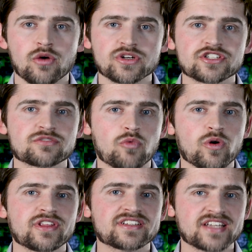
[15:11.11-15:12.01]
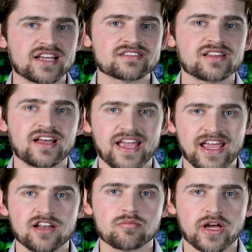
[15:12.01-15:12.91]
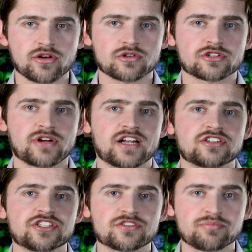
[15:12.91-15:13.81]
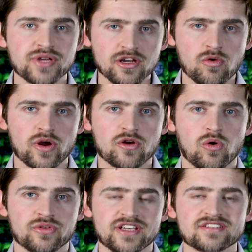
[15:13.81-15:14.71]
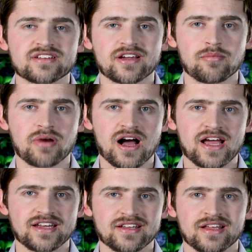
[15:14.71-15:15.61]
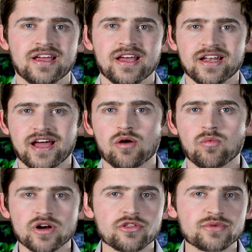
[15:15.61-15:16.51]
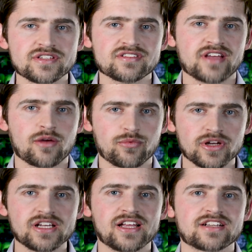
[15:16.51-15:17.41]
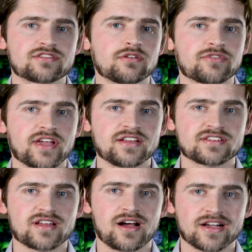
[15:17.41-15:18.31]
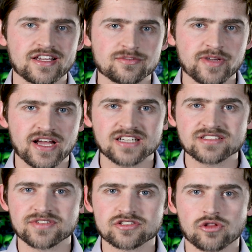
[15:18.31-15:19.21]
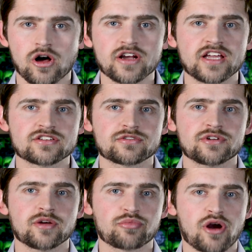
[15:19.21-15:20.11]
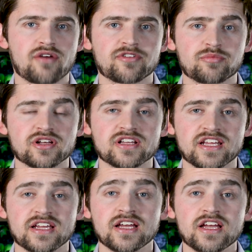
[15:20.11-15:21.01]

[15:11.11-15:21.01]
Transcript: which is more than Tesla and MicroStrategy's Bitcoin holdings combined. Now, one of the reasons I really like Silvergate stock is because of its long history of profitability.